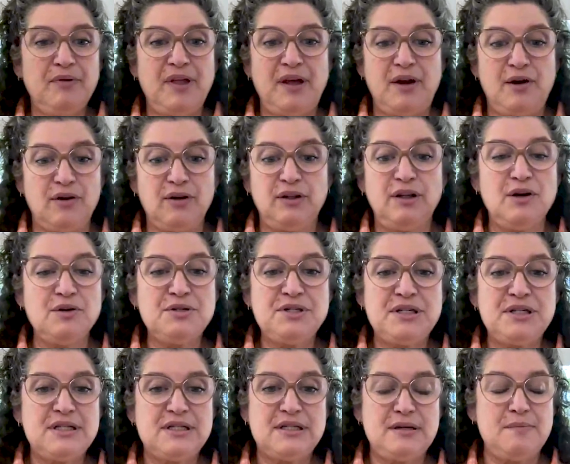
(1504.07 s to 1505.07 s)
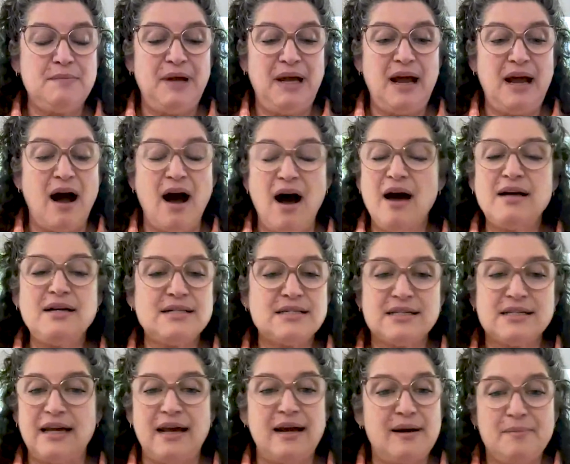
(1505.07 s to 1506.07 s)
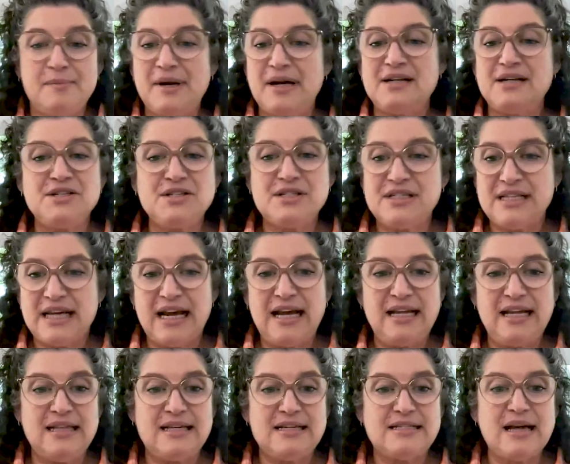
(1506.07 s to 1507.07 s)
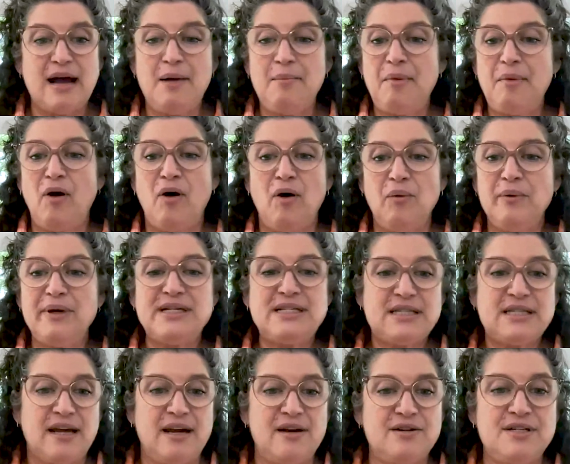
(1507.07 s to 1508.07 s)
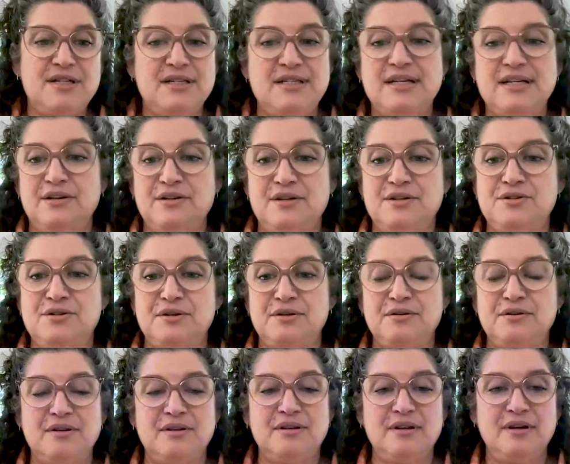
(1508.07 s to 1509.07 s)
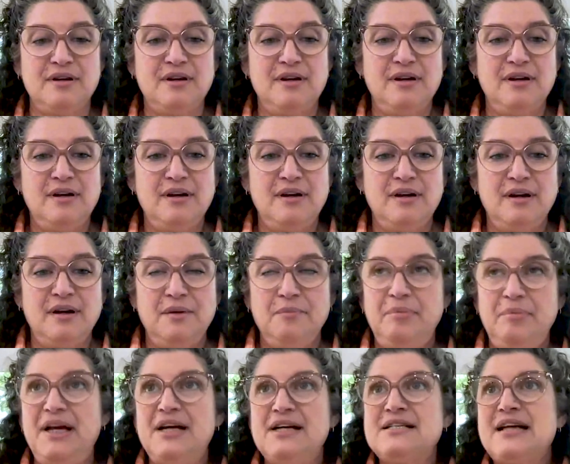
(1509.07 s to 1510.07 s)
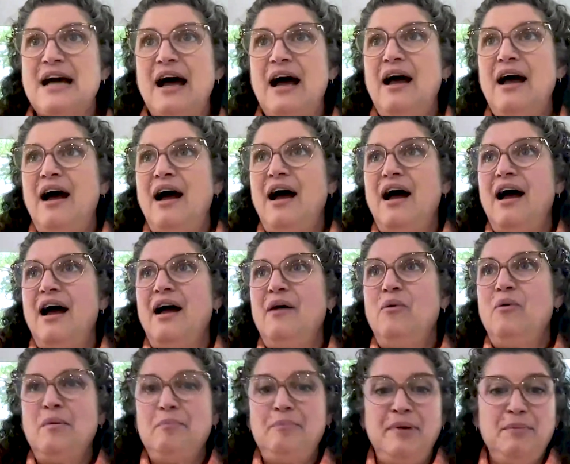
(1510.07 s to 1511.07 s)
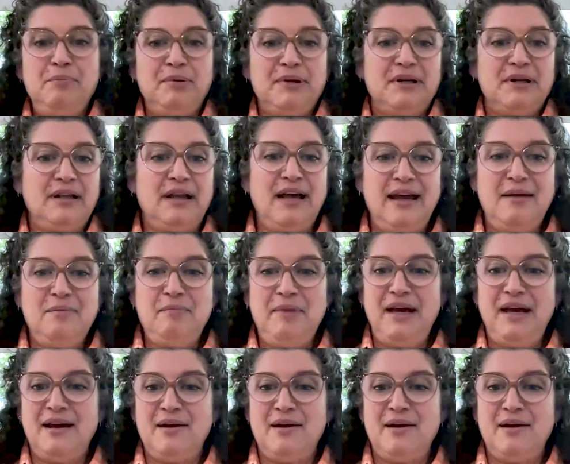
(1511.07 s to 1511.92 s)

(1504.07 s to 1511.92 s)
that are closest to me, honestly, and I'm not just saying this, I'm always scared to tell the truth because I want people to like me.